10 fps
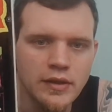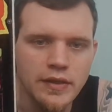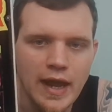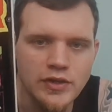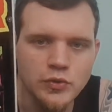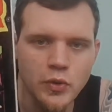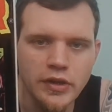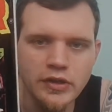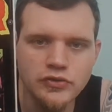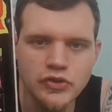actual
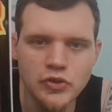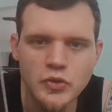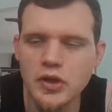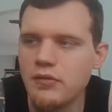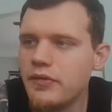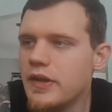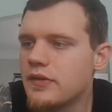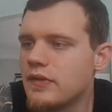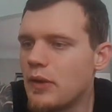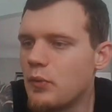issue of
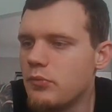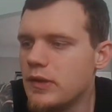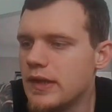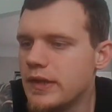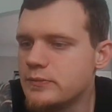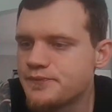this that would be,